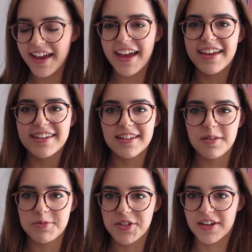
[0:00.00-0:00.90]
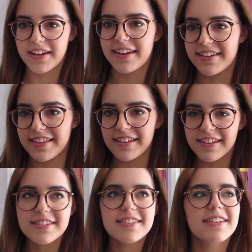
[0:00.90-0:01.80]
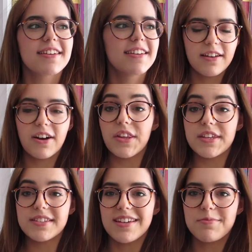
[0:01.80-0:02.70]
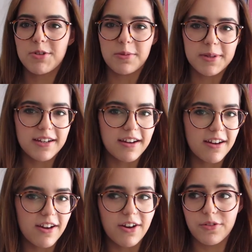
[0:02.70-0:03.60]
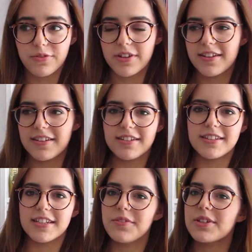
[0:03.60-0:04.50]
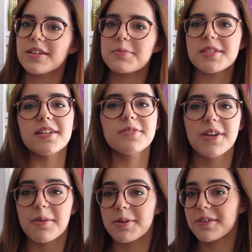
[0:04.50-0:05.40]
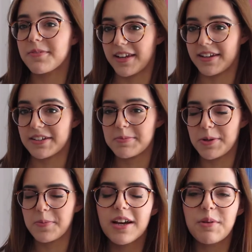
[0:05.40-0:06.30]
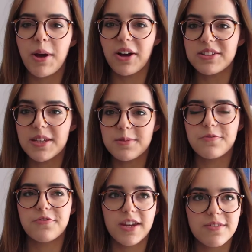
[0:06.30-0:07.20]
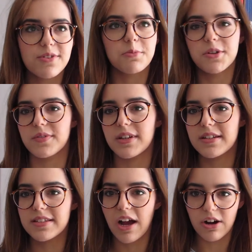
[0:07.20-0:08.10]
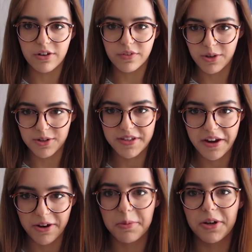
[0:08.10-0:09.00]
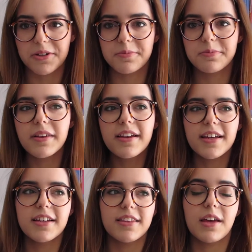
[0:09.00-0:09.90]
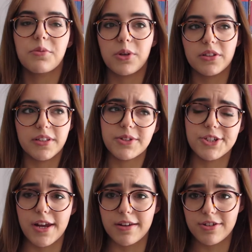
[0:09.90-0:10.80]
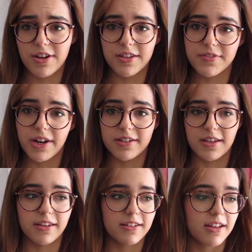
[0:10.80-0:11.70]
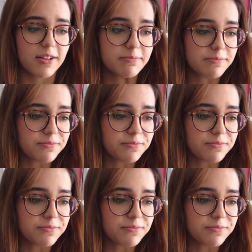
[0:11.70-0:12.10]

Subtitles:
and I'm just gonna get into the list. On the same topic of Neville himself coming to Fan Expo, my all-time favorite movies are, of course, Harry Potter. That will never change, as far as I can tell.